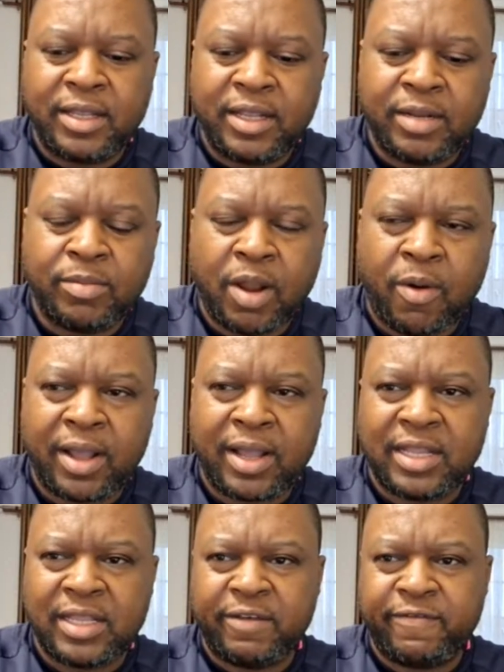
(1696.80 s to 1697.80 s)
in Bulawayo,
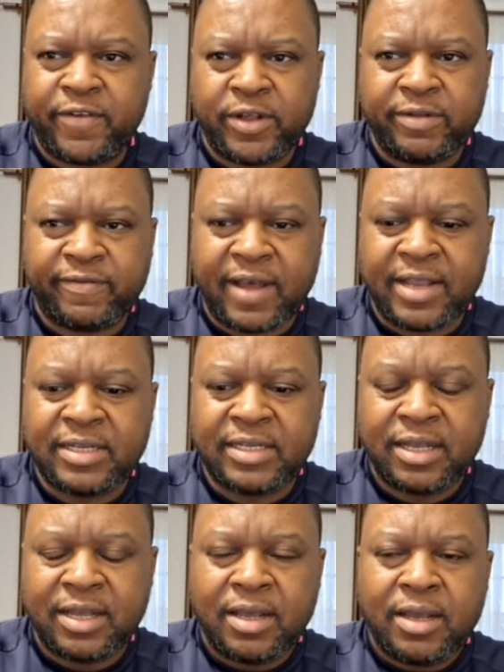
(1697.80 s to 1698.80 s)
can they
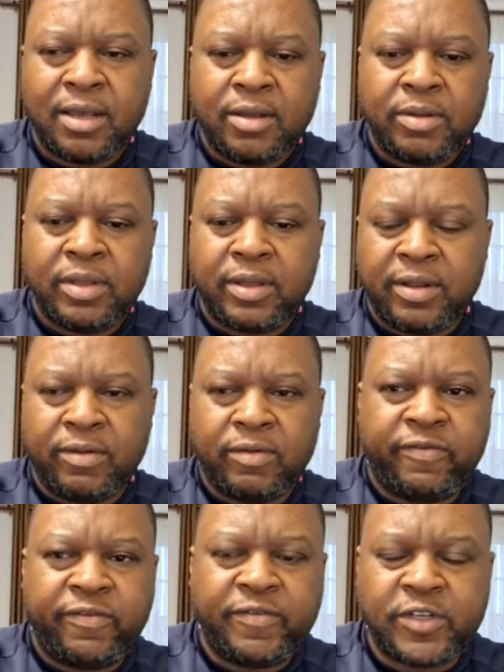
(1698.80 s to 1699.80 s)
find
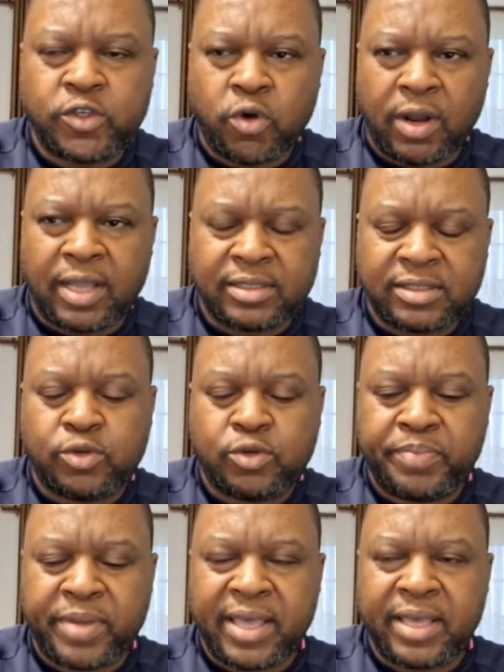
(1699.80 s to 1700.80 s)
$50
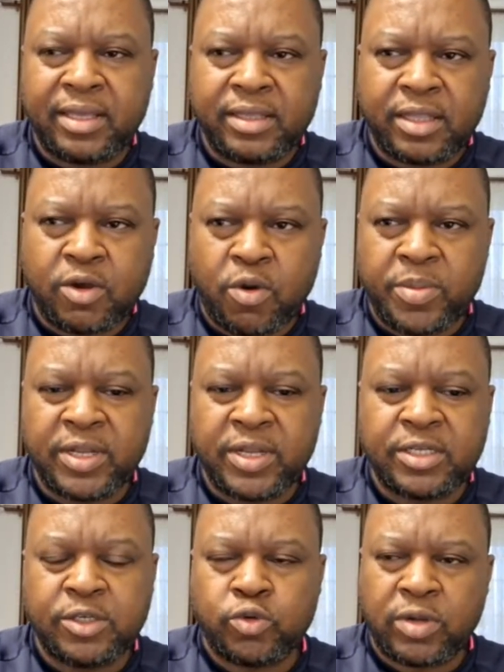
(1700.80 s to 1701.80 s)
to pay the
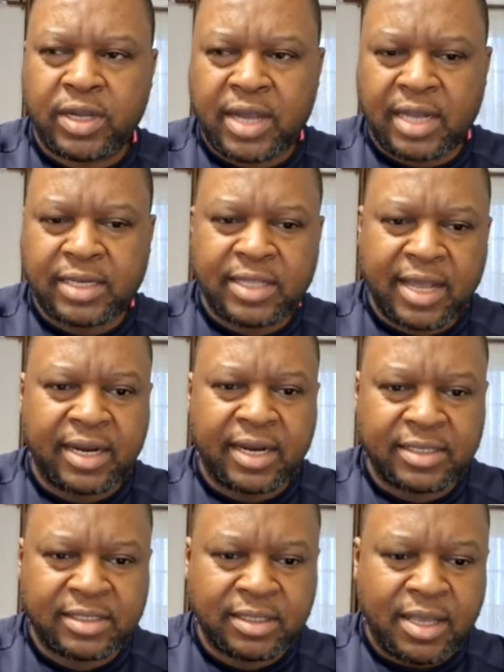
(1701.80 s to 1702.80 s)
community to cut their
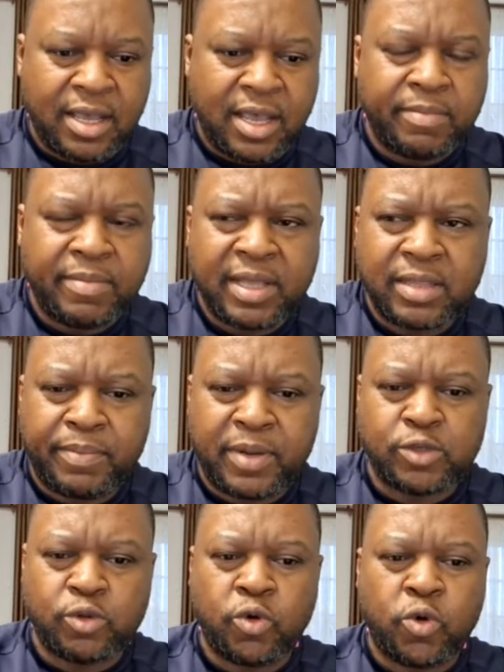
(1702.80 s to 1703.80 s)
grass and make the
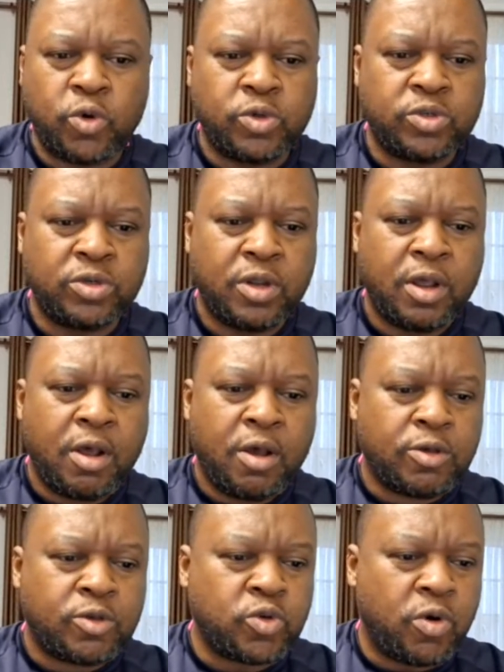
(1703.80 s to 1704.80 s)
place look good?
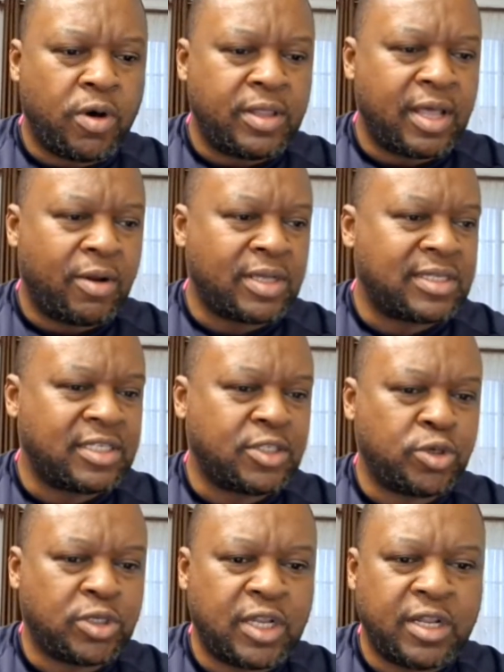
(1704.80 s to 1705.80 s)
So that was the
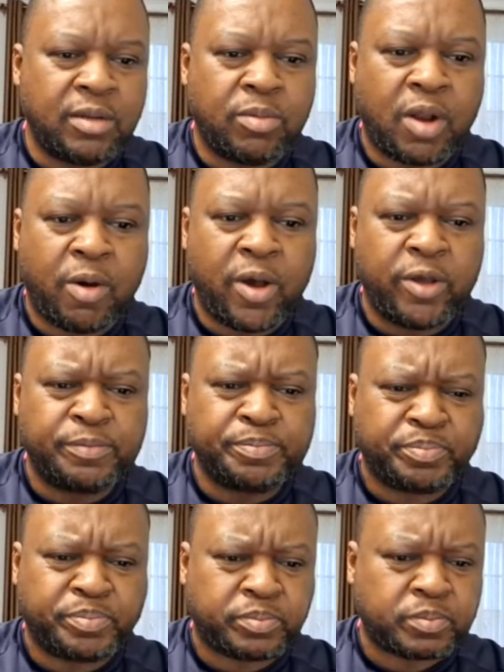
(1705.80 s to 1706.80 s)
situation in Bulawayo.
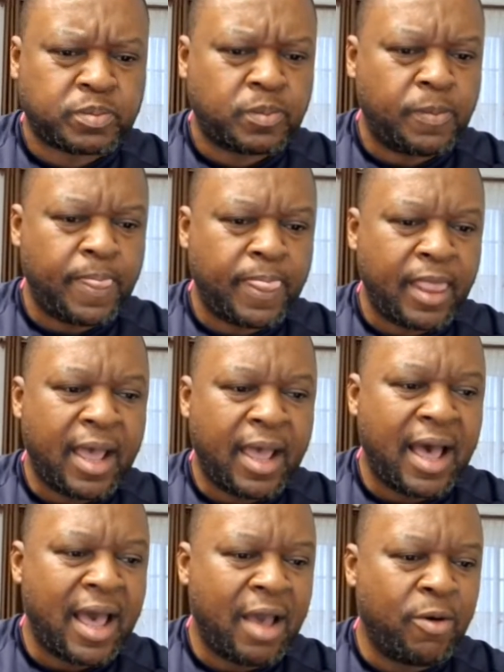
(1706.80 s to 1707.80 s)

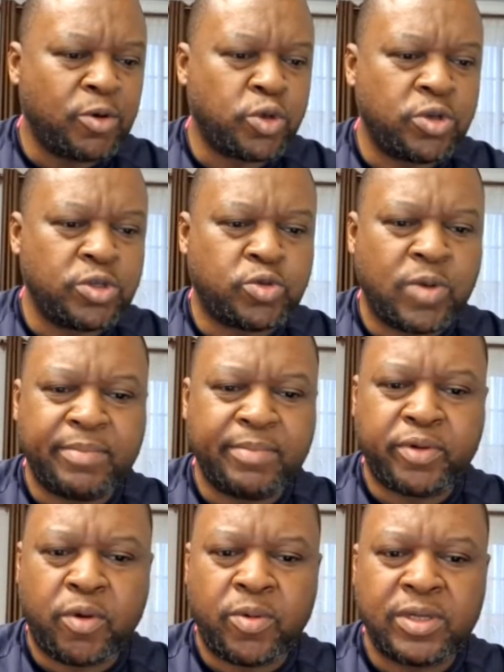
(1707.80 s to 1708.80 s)
I also used to work
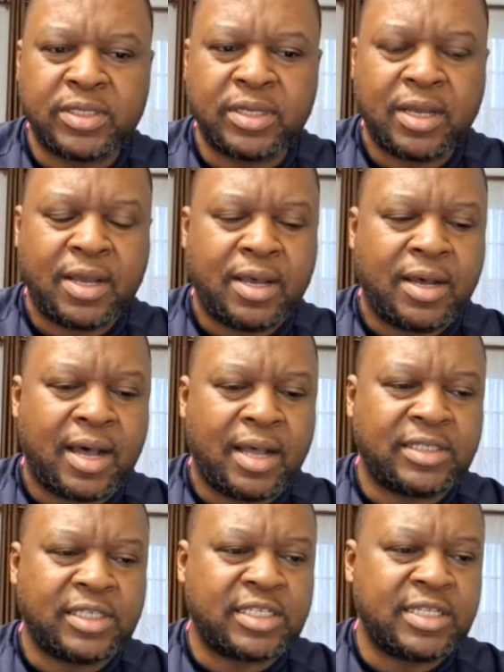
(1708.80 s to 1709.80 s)
in Belmont,
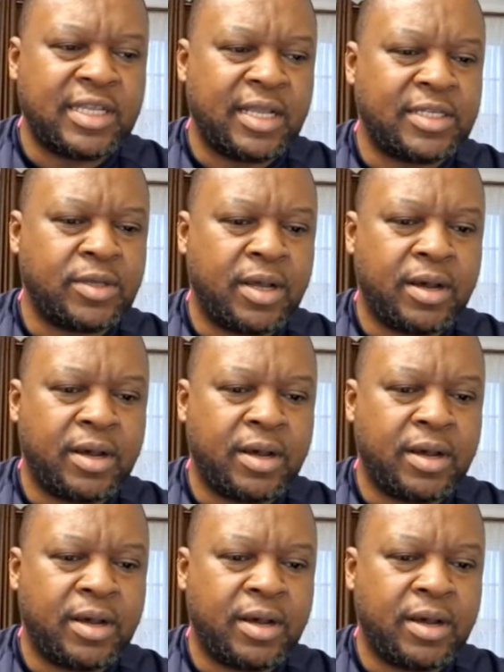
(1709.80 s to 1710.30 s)
just near